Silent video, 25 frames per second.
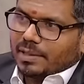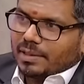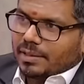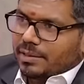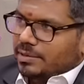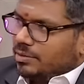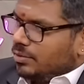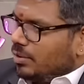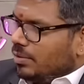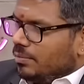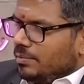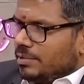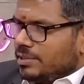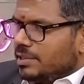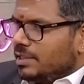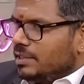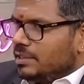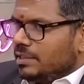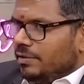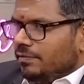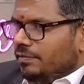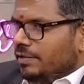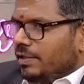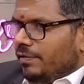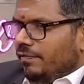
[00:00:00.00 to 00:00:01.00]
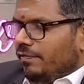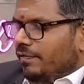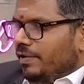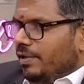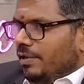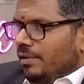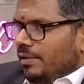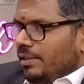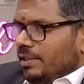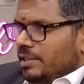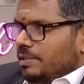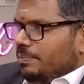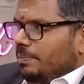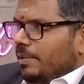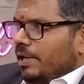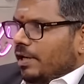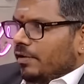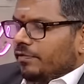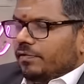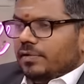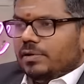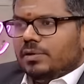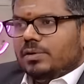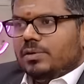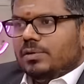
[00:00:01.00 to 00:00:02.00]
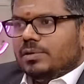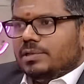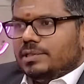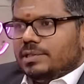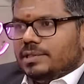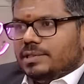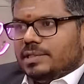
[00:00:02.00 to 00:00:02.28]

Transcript: It's almost as if it's par for course.